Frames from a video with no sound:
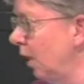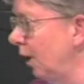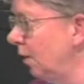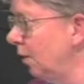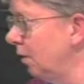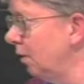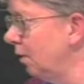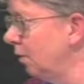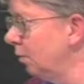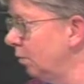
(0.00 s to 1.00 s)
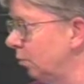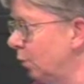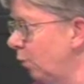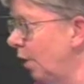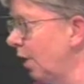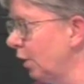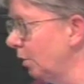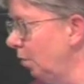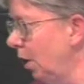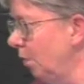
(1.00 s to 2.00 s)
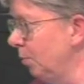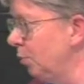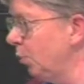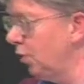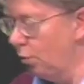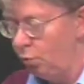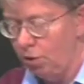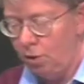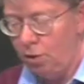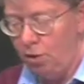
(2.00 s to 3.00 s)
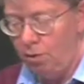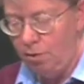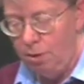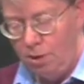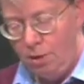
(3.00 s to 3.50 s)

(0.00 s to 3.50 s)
United was running into problems with their